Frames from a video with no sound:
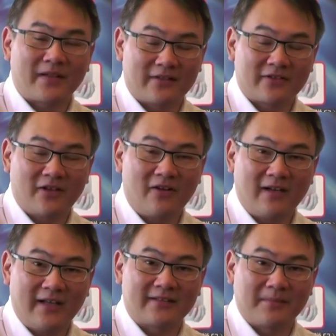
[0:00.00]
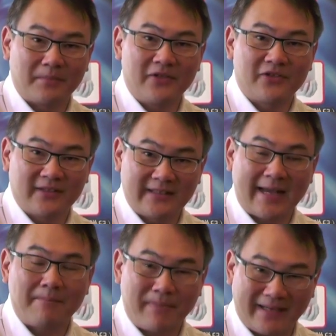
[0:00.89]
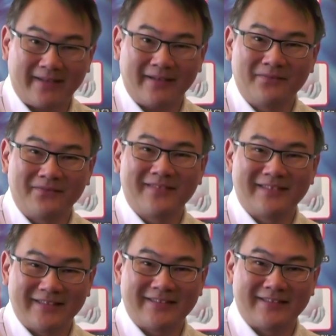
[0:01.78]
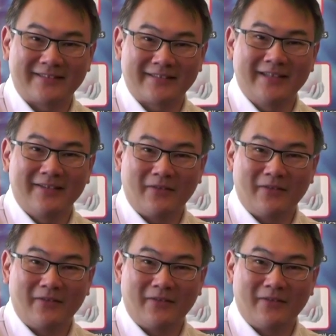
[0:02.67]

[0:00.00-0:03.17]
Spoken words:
as long as the patient get better. This is